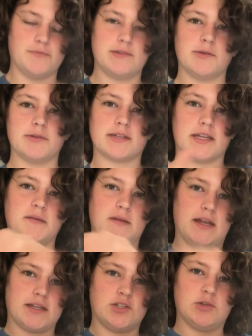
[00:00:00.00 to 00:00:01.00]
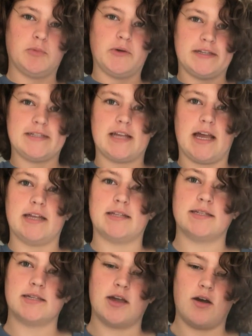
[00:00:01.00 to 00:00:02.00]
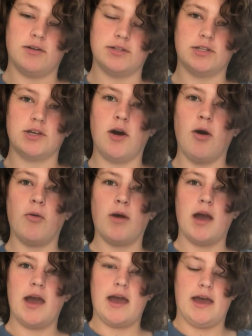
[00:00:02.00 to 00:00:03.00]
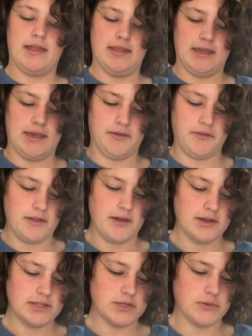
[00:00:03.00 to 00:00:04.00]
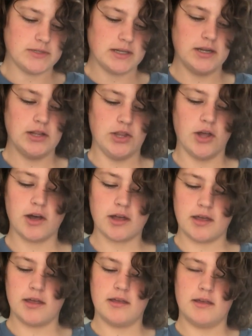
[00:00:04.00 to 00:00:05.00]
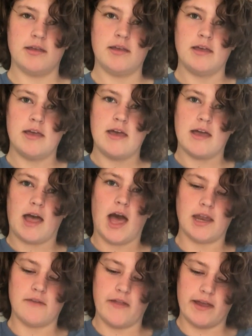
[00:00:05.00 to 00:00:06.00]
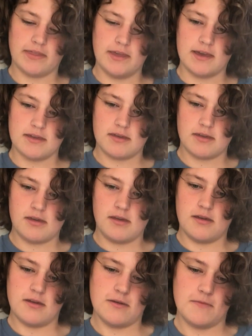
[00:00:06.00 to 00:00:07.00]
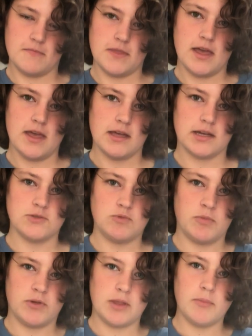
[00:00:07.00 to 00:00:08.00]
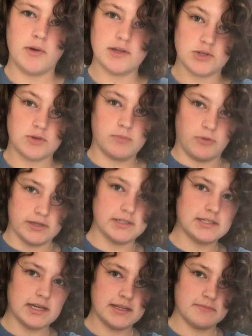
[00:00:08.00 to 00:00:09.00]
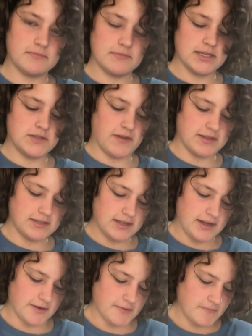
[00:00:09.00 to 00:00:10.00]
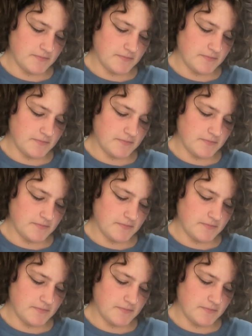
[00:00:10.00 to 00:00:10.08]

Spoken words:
So it's gonna be like two pointy sides on the toe and the heel. So it's gonna look kind of like this. Because we put the point, so the pointy side is facing here.